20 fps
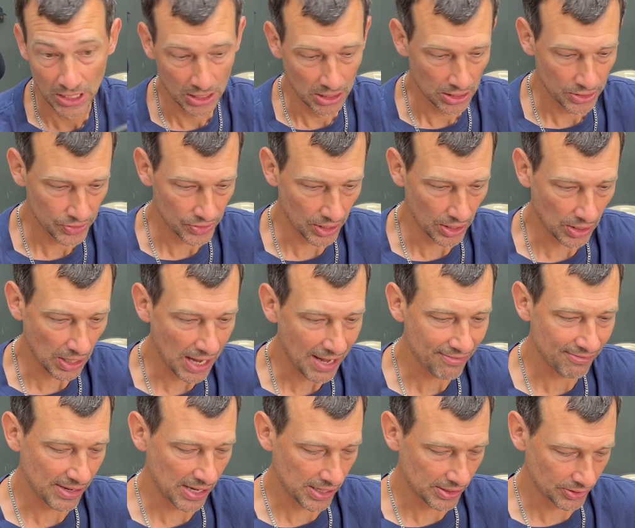So I
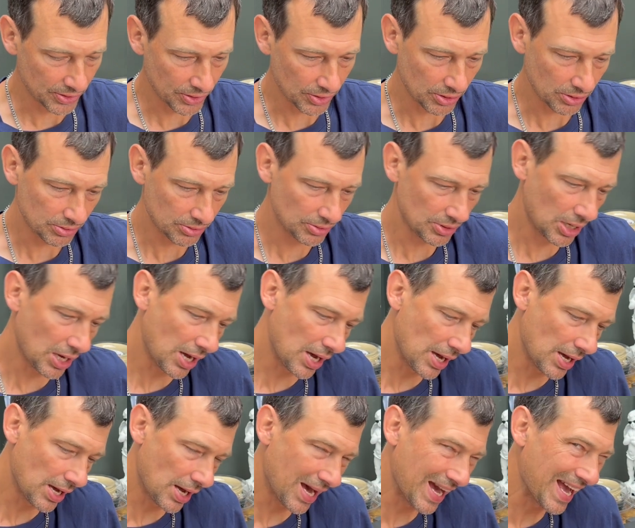found that
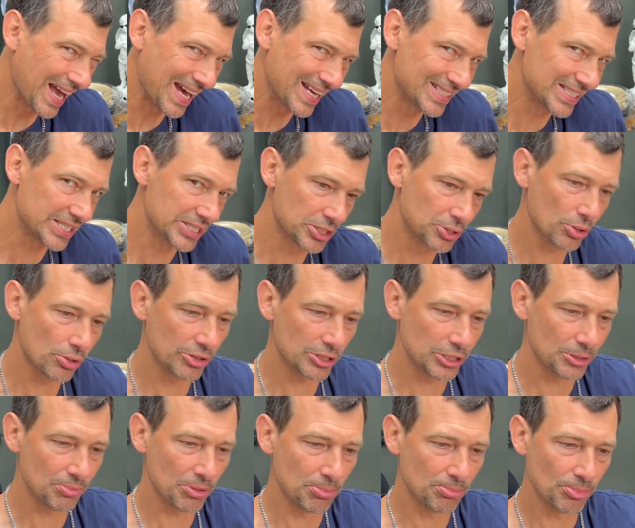I had historically
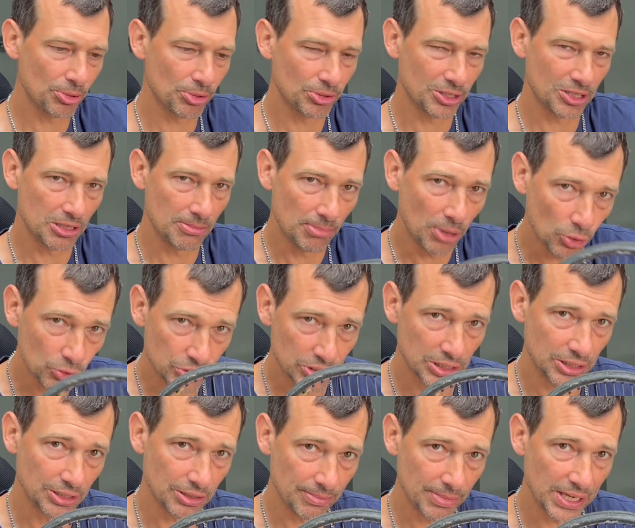been putting the multi
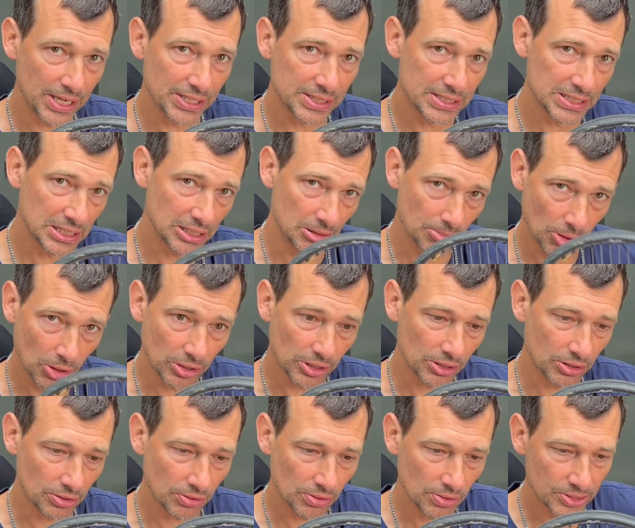in the mains and the poly in
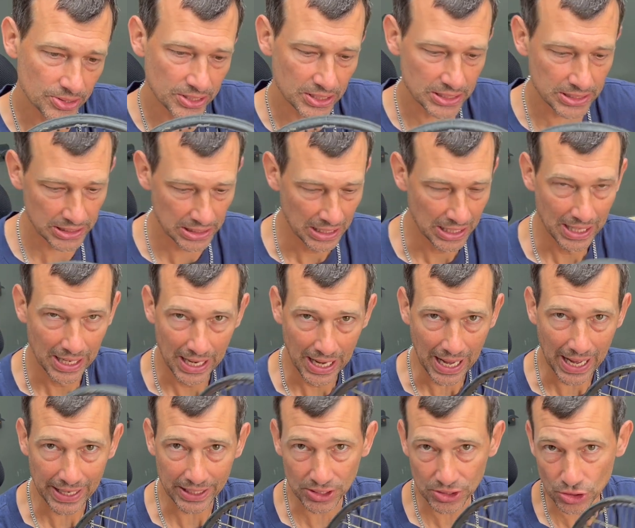the crosses,
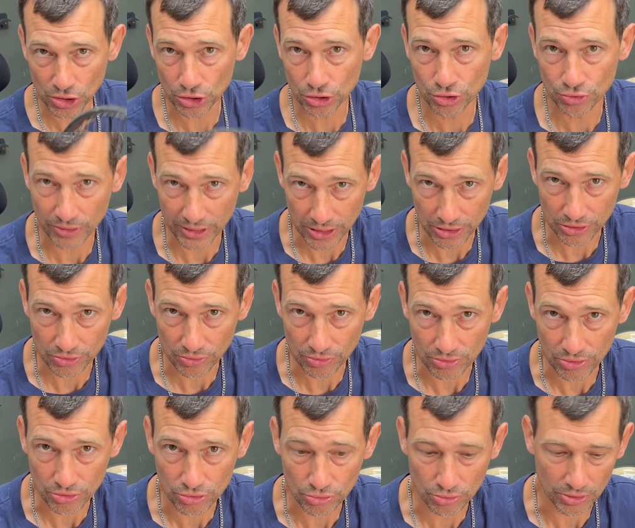and it just shredded through
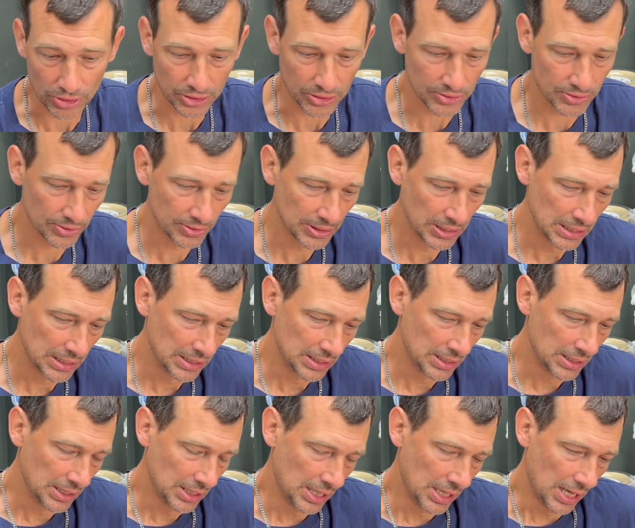the strings.
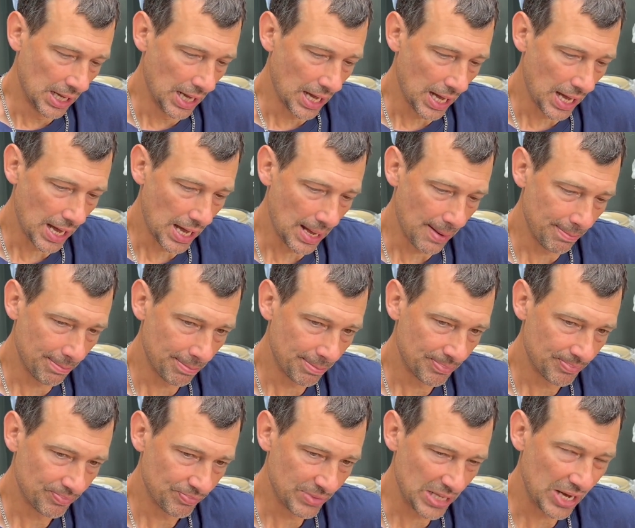
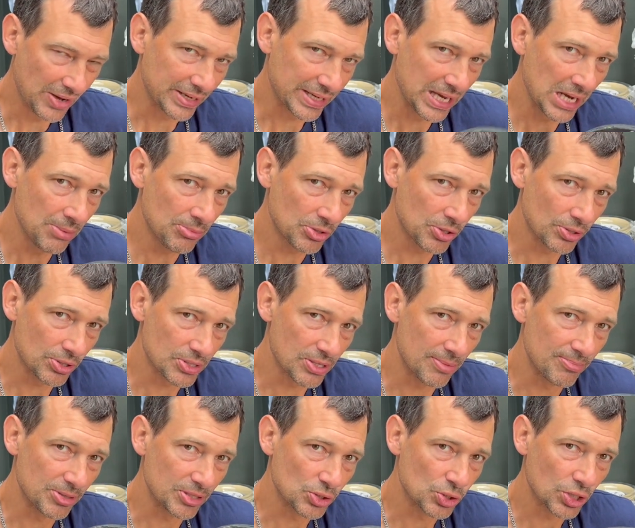Now I came across, I've
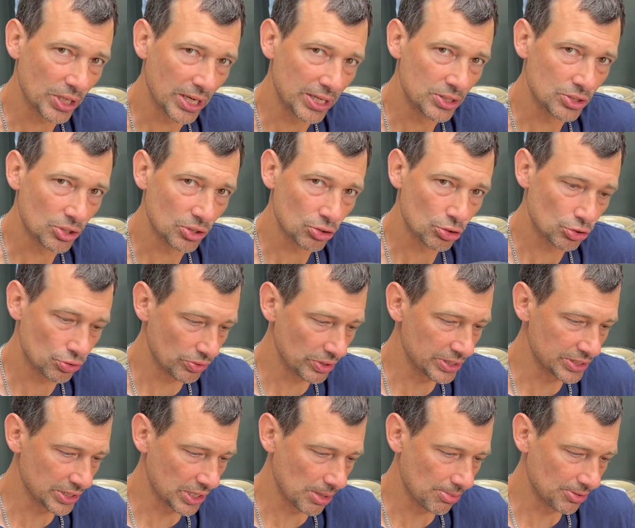been changing
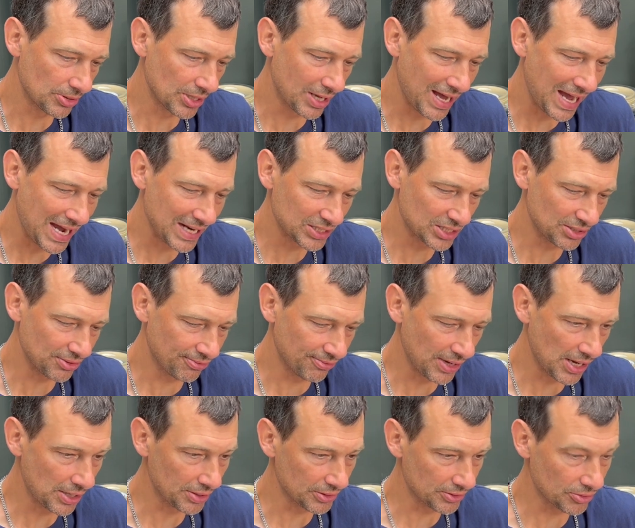strings up, and I actually
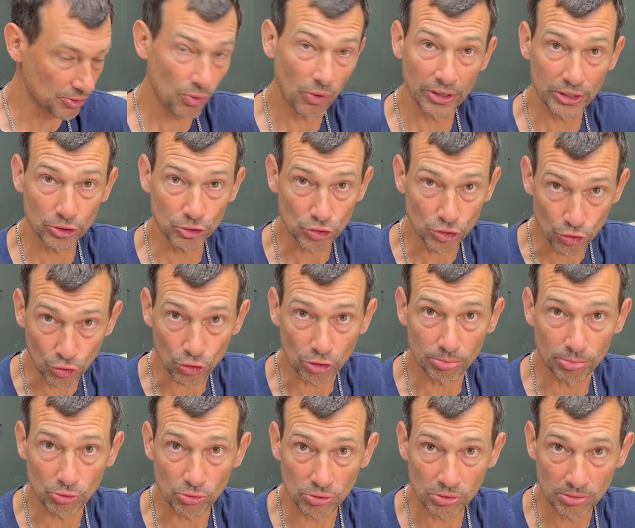found quite a
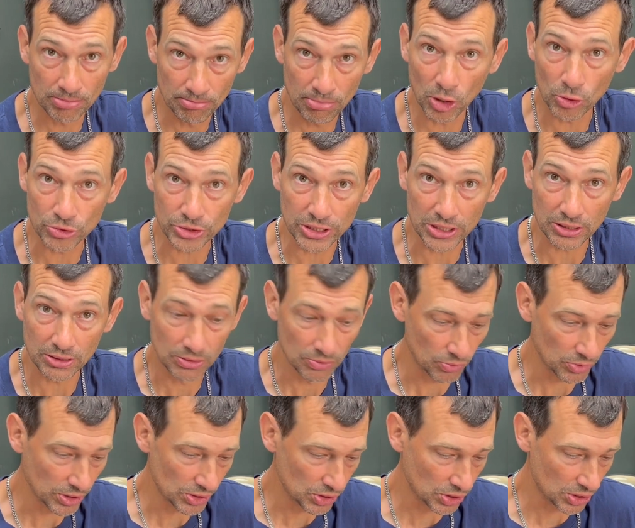durable multi,
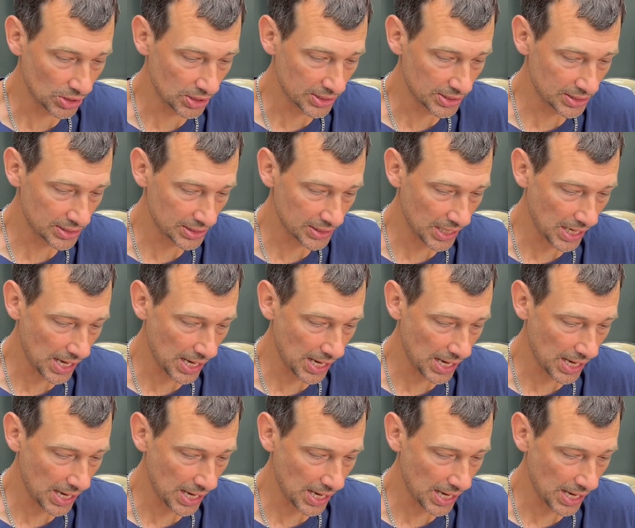which is,